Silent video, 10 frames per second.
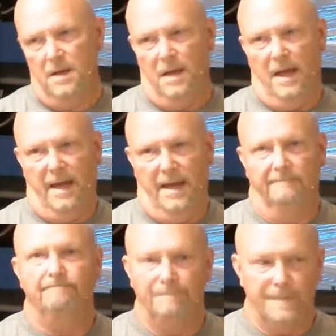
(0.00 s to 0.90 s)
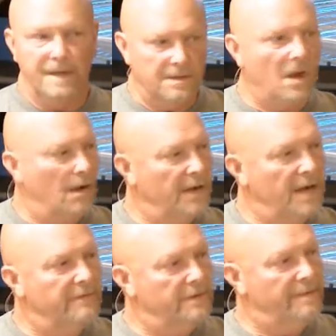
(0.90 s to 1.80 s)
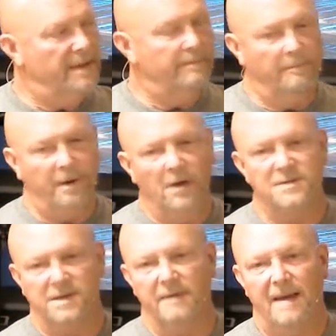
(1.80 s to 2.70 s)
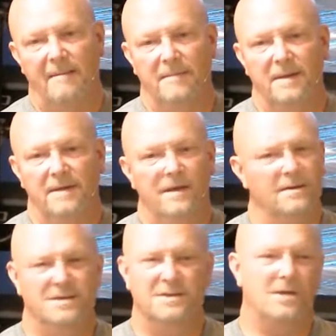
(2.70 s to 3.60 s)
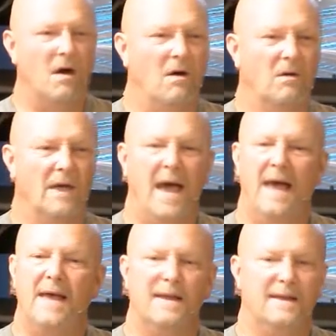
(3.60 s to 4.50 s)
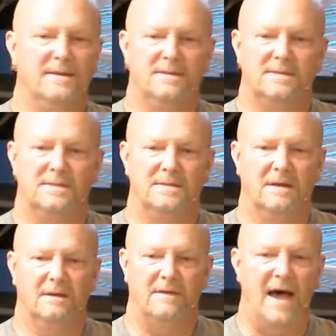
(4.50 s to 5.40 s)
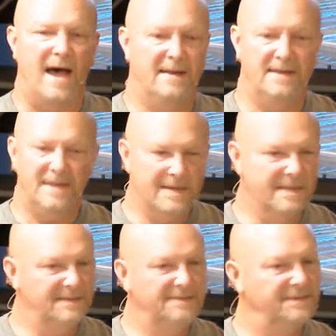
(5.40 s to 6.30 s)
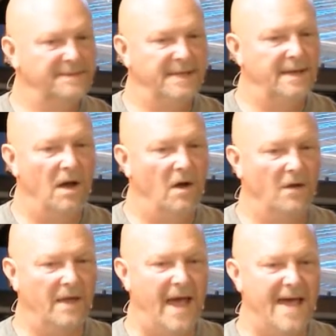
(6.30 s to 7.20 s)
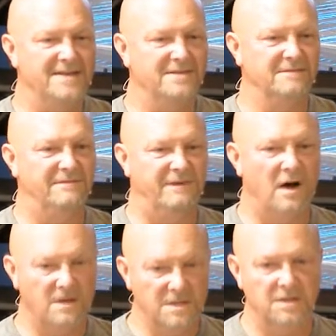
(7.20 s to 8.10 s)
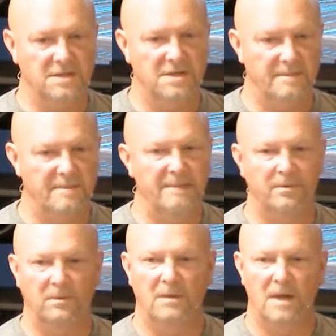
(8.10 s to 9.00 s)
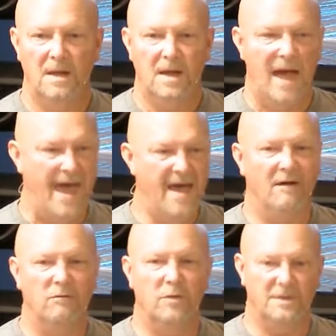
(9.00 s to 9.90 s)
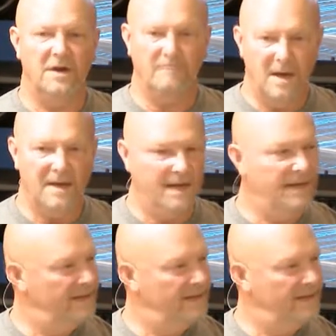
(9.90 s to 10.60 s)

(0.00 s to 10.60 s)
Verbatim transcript: and then talking even to people personally about money, there are just all kinds of ideas and all kinds of functions that people have with their money.